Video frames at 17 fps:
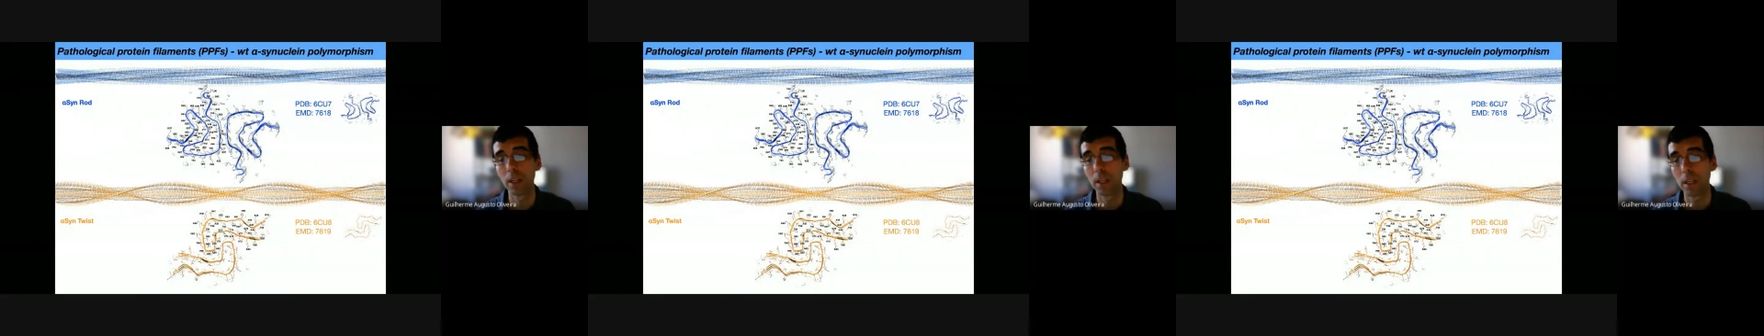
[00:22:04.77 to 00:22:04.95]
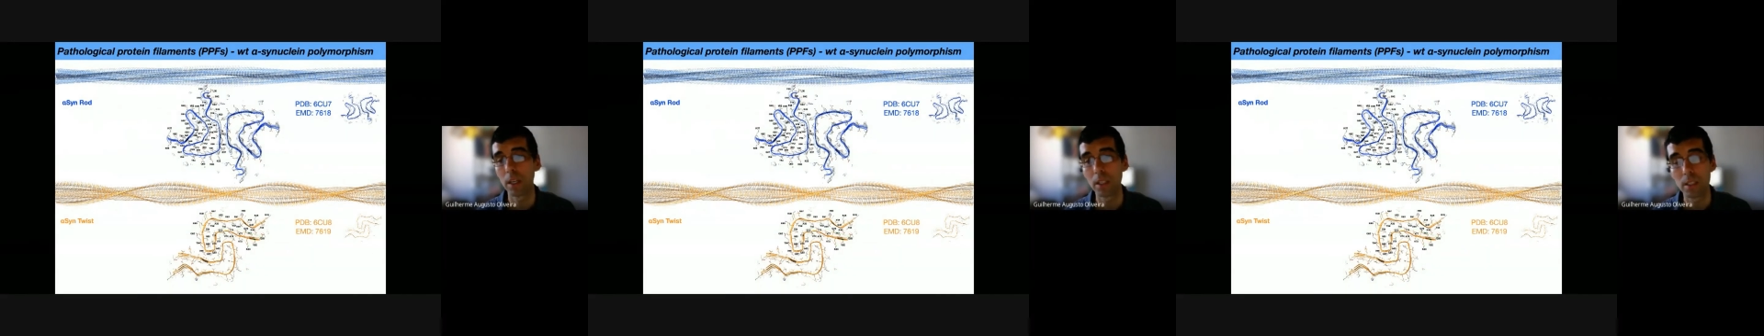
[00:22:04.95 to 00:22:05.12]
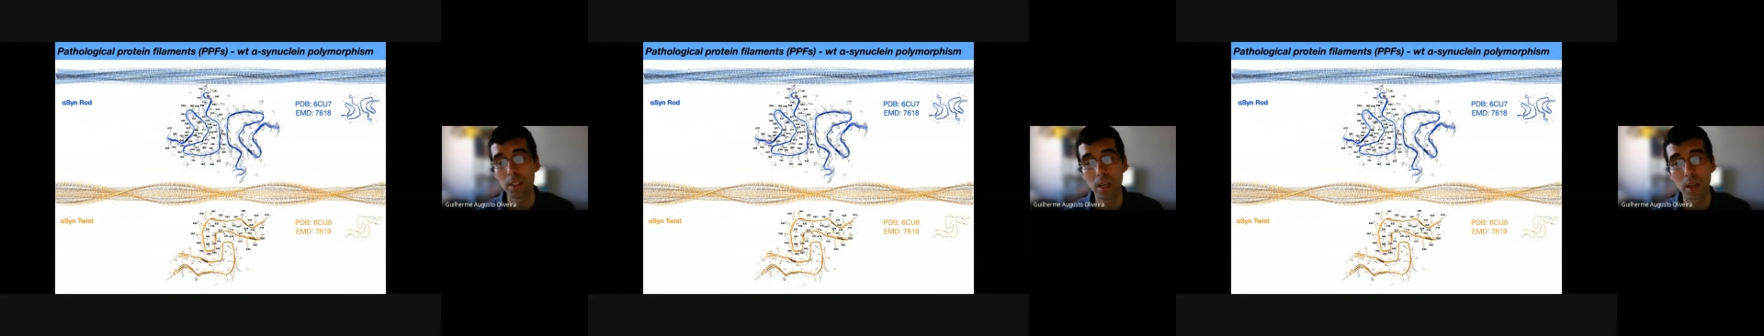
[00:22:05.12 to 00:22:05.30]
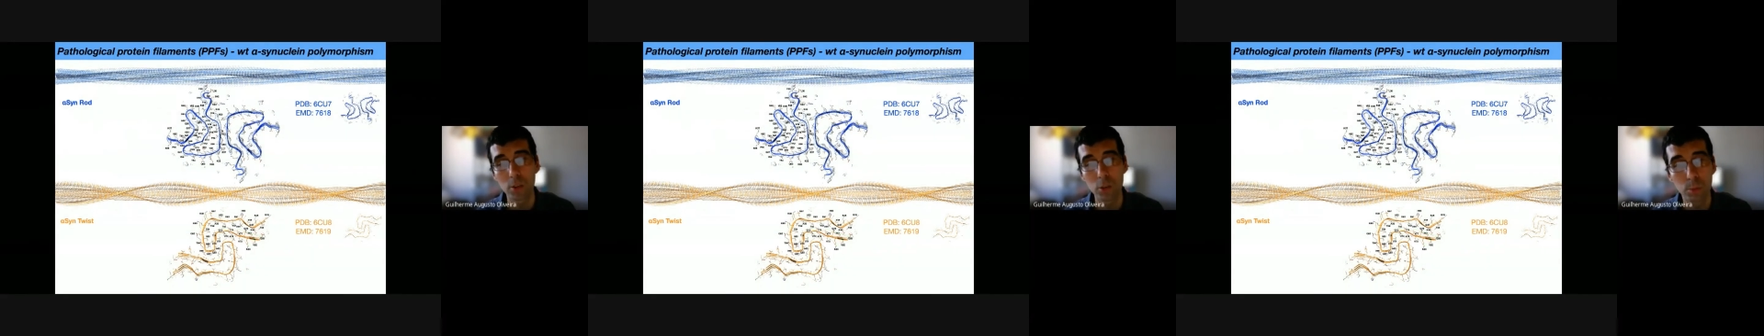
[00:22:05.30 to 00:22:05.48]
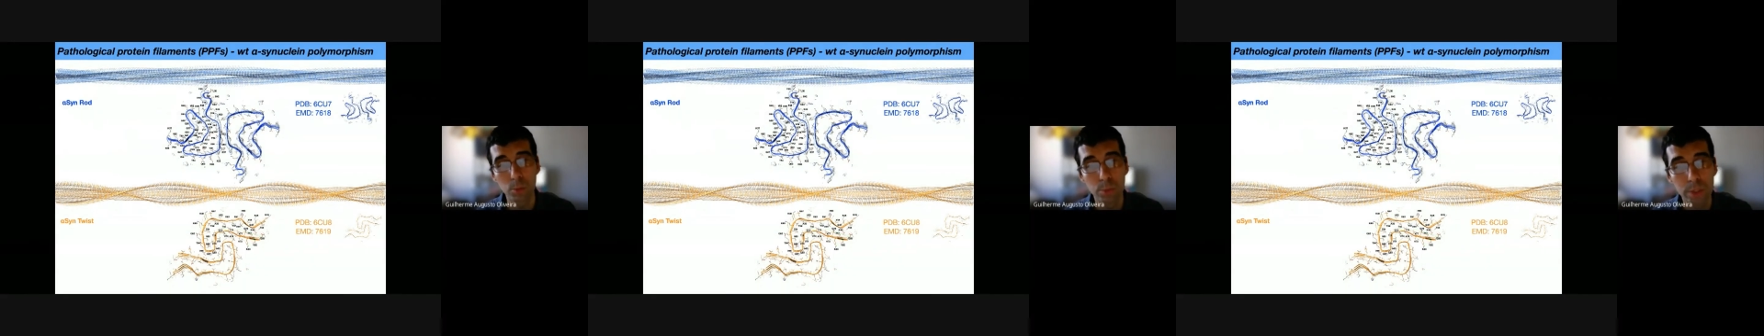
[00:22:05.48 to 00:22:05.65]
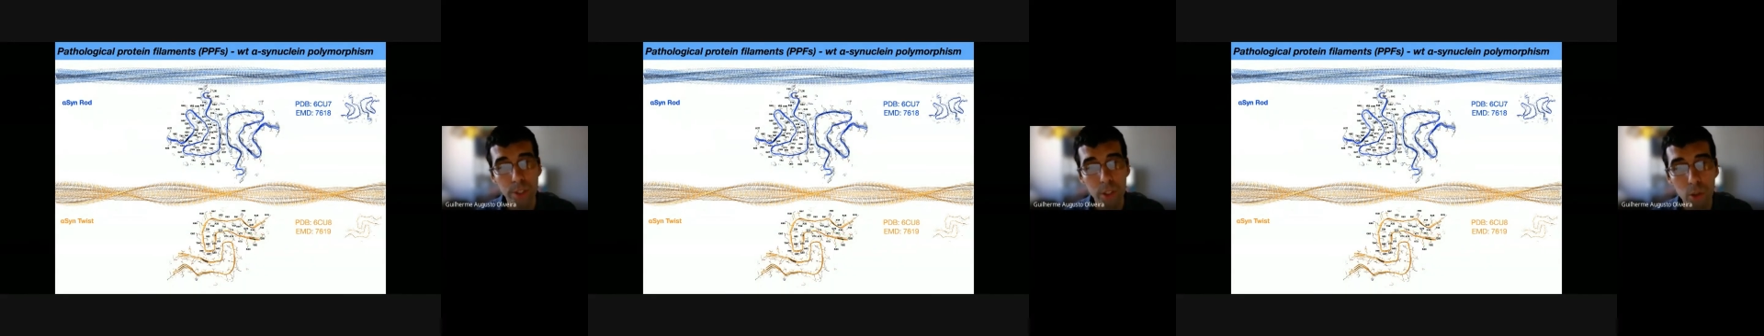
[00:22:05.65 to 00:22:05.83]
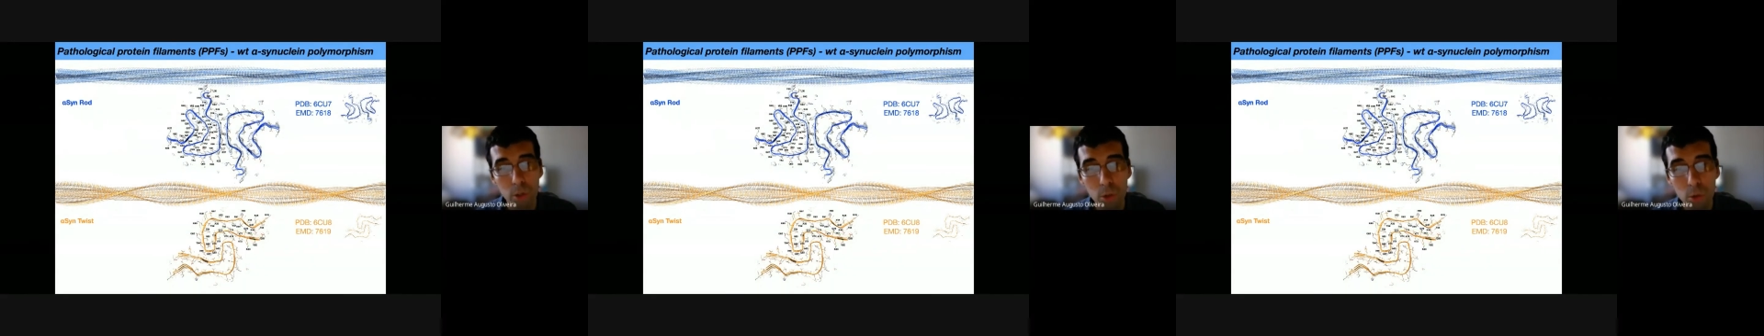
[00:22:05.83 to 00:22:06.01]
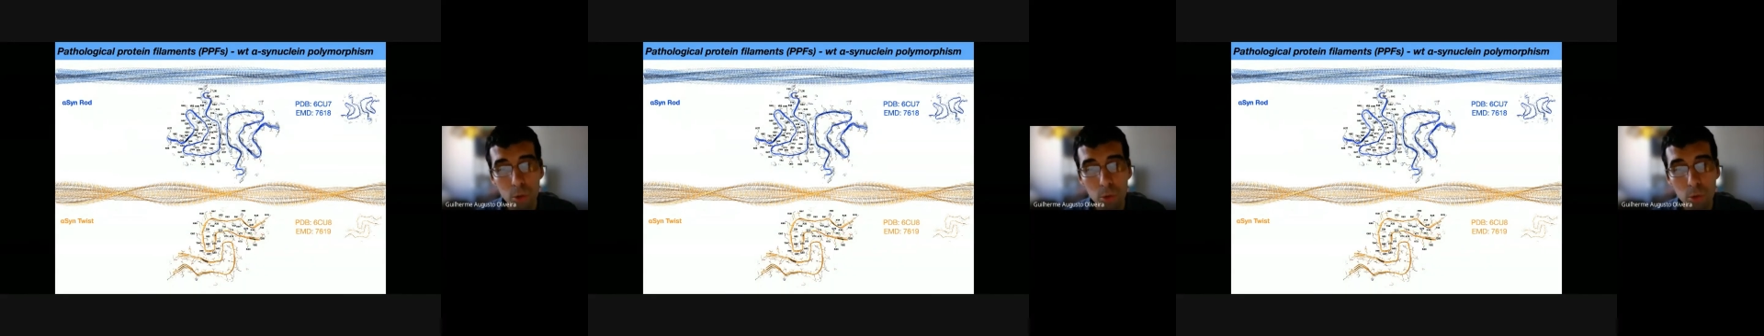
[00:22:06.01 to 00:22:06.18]
It's also pretty
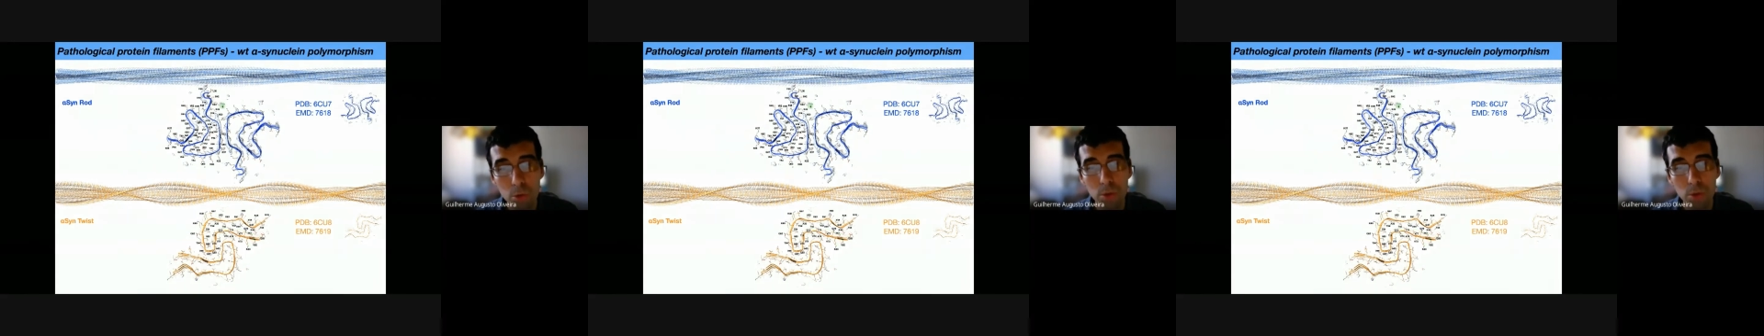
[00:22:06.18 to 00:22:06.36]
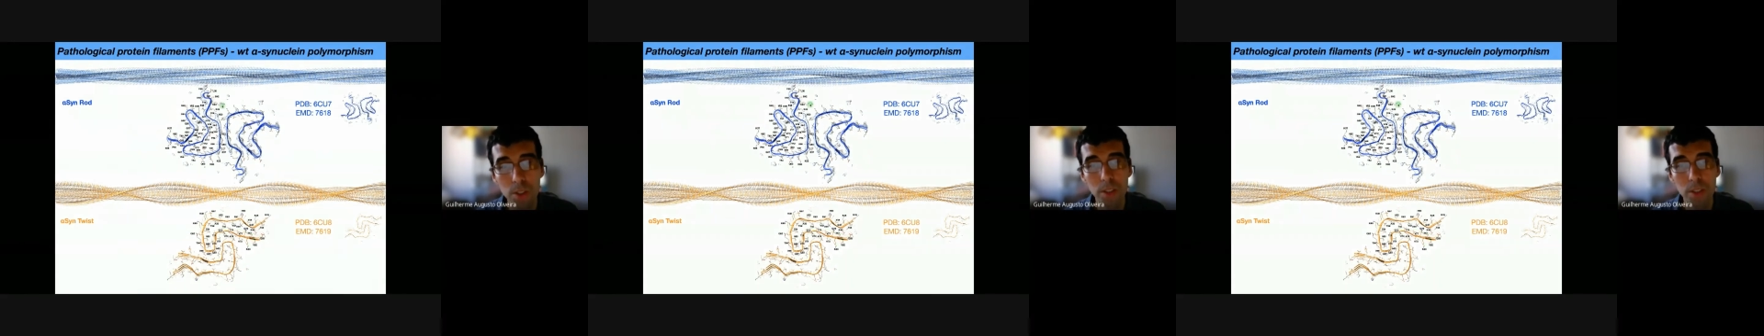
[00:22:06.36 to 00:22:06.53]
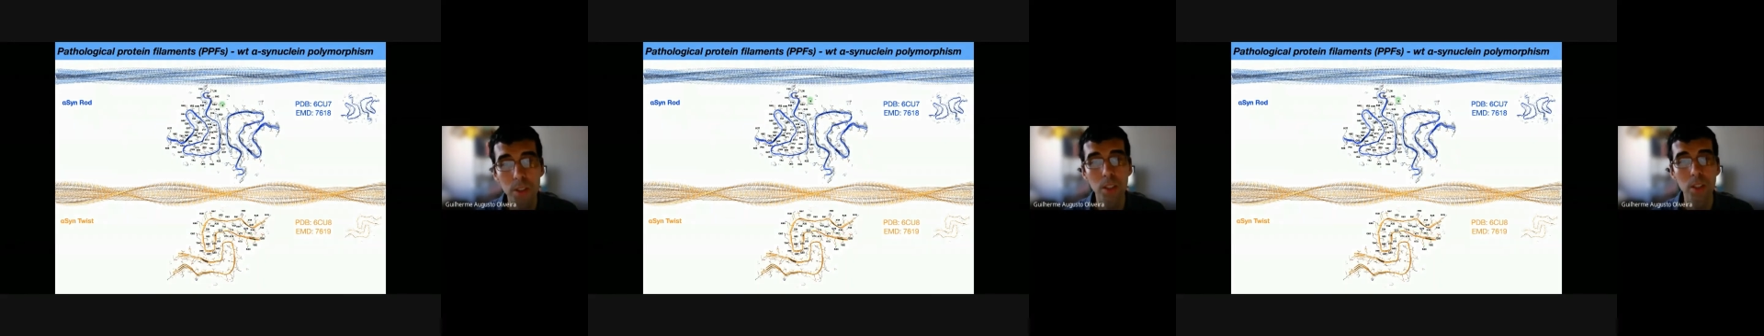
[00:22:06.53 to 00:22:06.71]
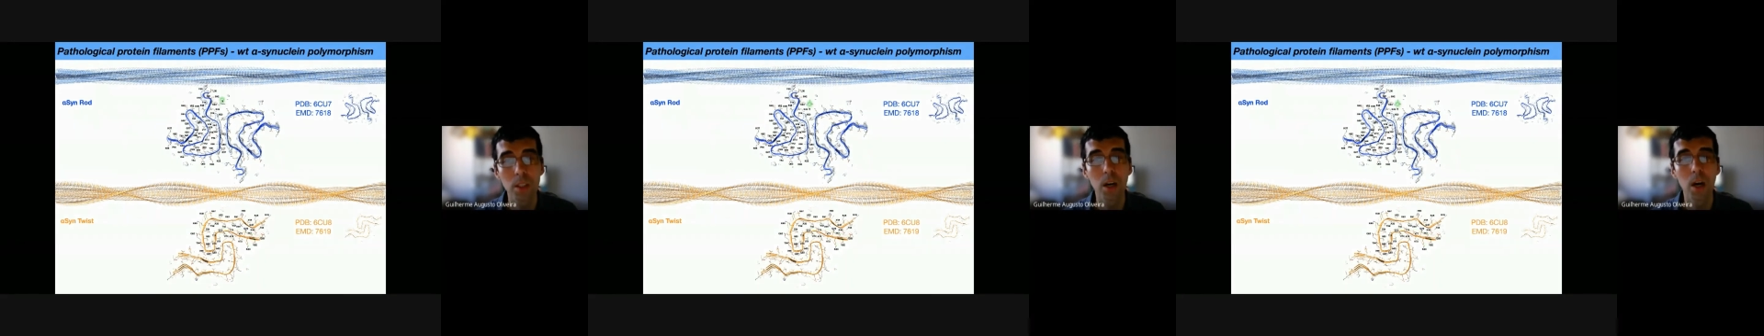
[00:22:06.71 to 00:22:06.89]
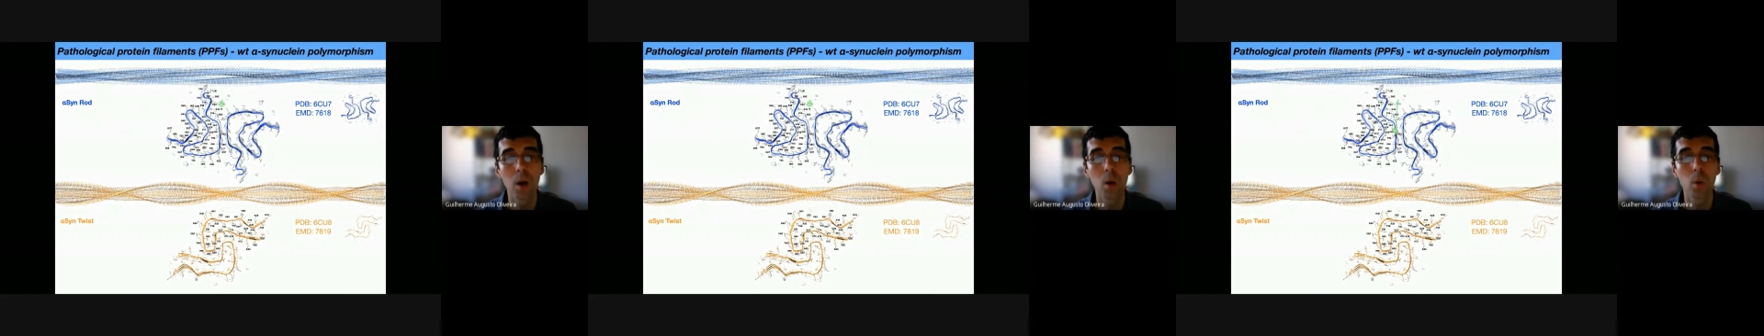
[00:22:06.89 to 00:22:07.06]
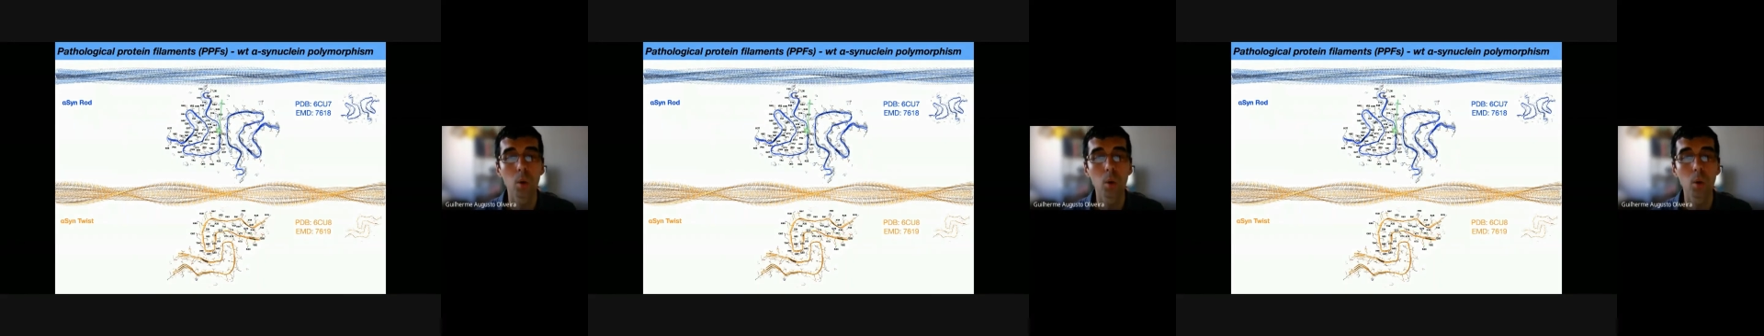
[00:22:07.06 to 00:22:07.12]
cool to see